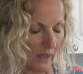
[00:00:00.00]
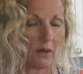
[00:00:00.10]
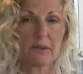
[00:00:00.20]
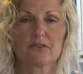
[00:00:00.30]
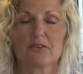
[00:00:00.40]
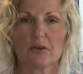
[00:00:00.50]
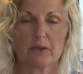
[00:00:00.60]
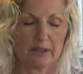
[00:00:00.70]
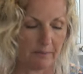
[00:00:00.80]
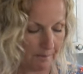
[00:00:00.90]
Oh, it's so
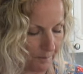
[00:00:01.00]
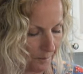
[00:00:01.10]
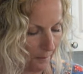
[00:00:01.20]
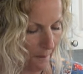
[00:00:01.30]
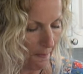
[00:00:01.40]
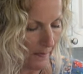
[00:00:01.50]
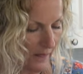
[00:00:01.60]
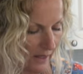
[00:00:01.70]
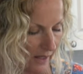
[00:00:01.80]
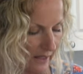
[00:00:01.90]
good.
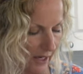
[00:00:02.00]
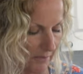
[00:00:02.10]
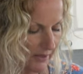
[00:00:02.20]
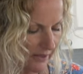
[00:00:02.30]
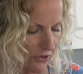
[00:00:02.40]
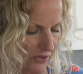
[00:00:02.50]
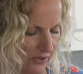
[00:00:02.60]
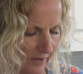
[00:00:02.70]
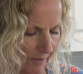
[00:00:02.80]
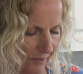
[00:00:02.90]
And now I'm going to
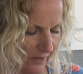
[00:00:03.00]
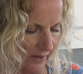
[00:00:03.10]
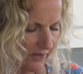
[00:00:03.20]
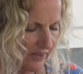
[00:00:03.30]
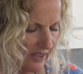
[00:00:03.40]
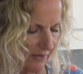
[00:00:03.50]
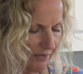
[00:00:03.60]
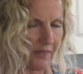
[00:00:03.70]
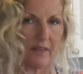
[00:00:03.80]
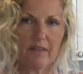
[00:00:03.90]
just see
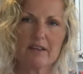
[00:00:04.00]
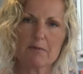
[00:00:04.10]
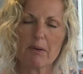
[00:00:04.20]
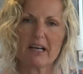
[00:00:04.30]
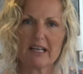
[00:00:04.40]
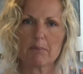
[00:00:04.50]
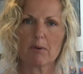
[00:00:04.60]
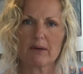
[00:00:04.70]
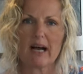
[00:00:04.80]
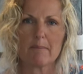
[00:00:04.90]
if this
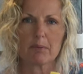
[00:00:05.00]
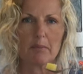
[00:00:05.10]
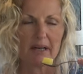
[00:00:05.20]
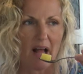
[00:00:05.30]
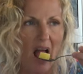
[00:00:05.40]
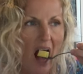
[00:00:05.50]
pineapple will complement